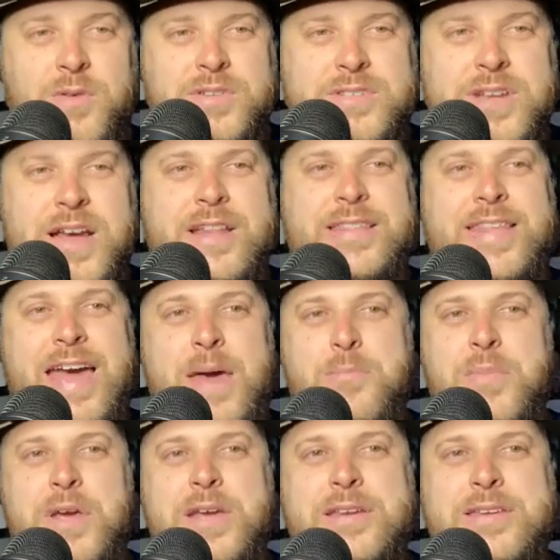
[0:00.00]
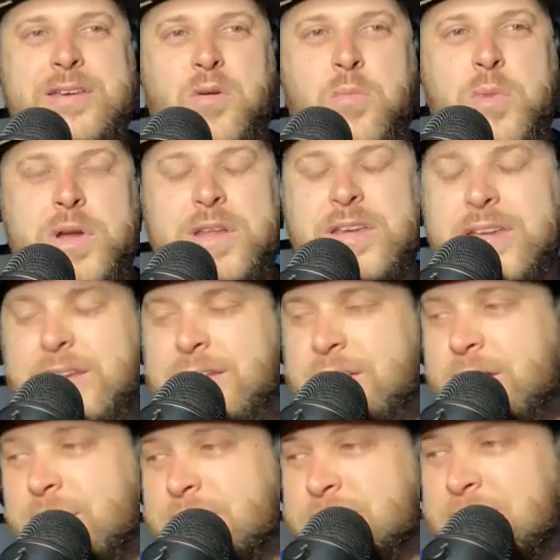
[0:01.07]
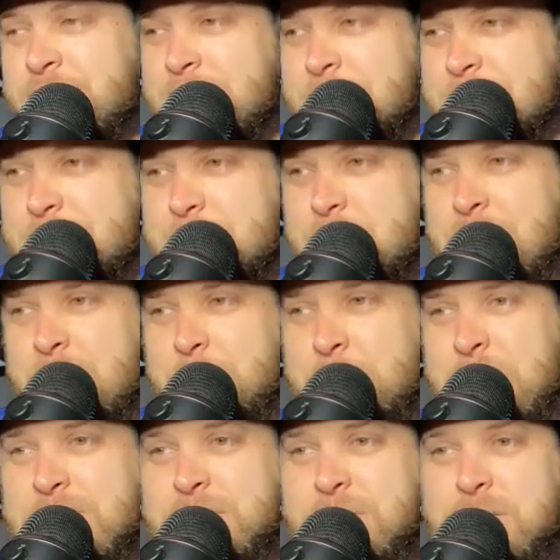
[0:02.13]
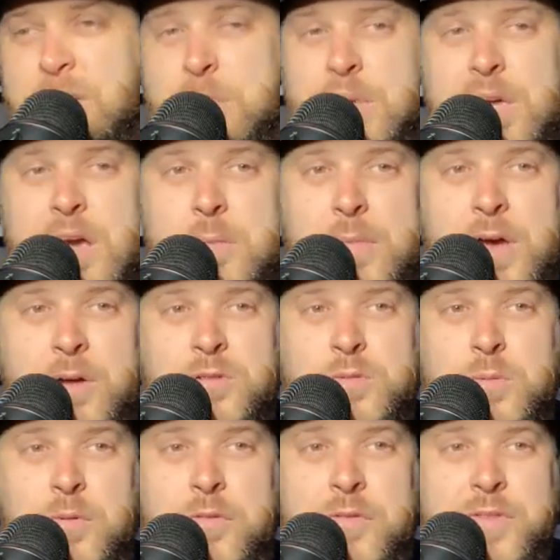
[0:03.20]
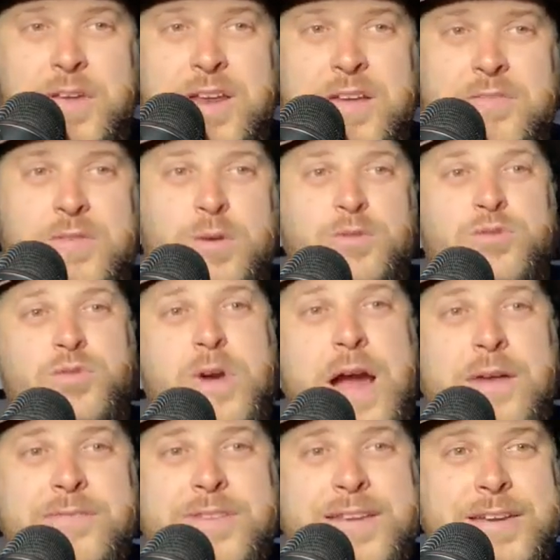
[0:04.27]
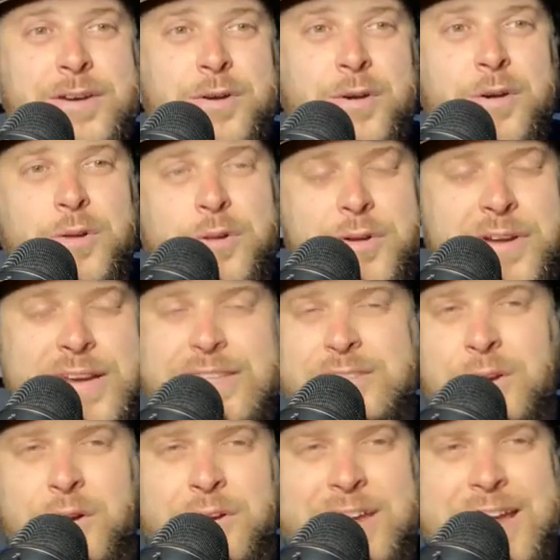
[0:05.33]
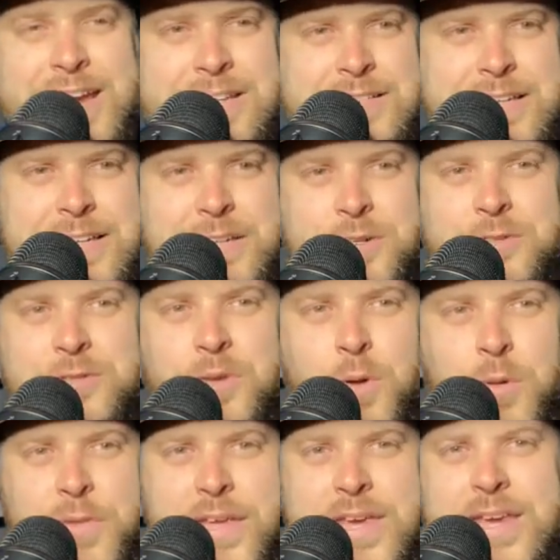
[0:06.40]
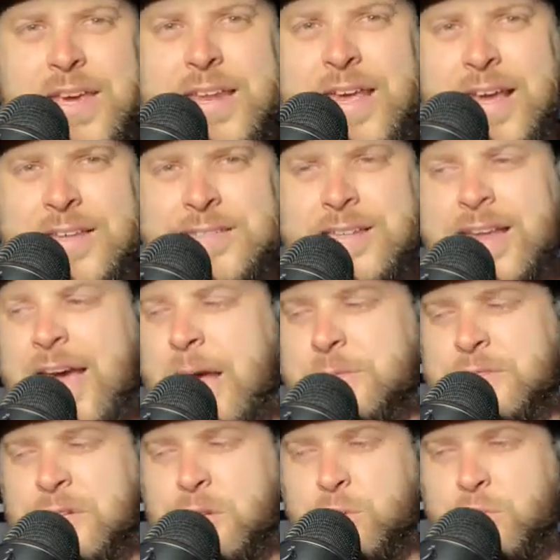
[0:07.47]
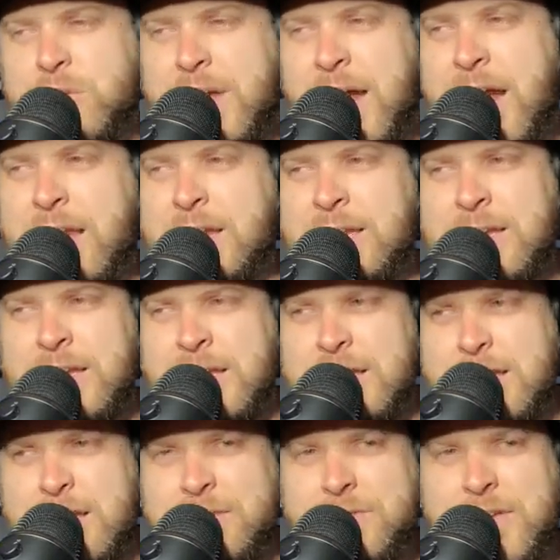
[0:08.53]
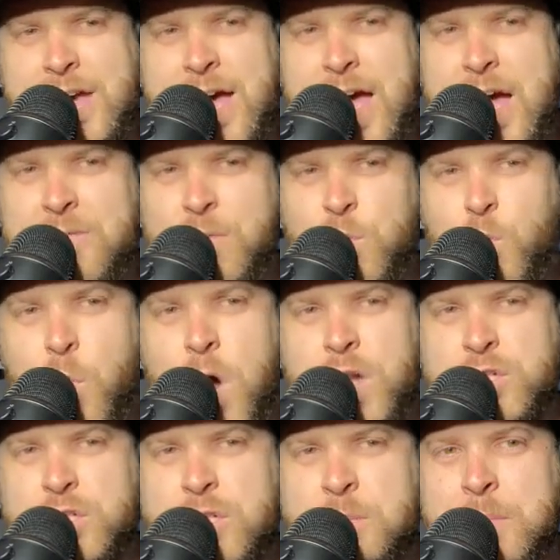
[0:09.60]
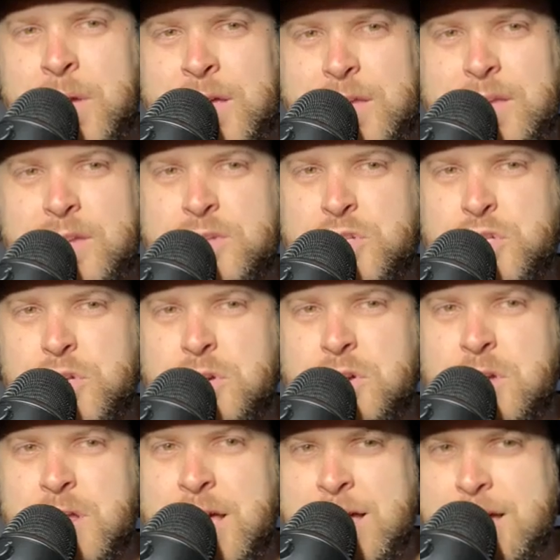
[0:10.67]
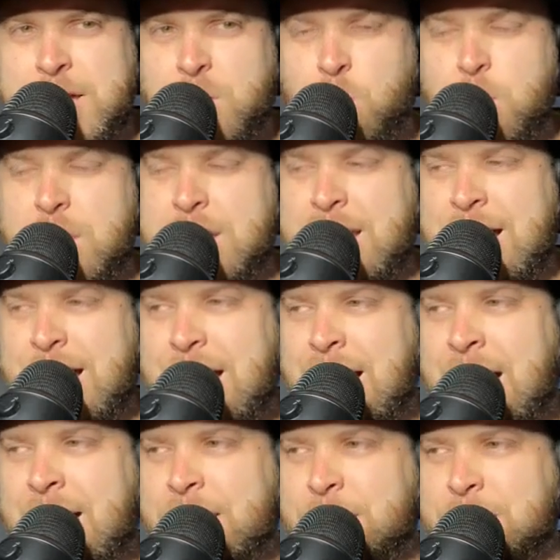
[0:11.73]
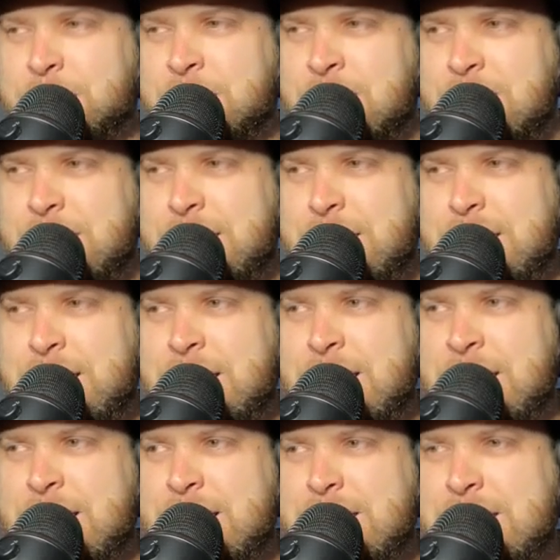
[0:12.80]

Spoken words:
it's not that big a deal, but he does basically become eligible for the NFL draft a year earlier. He's already 18 years old. The kid has an absolute cannon. If you haven't watched him, you should. Quinn Ewers, Ewers,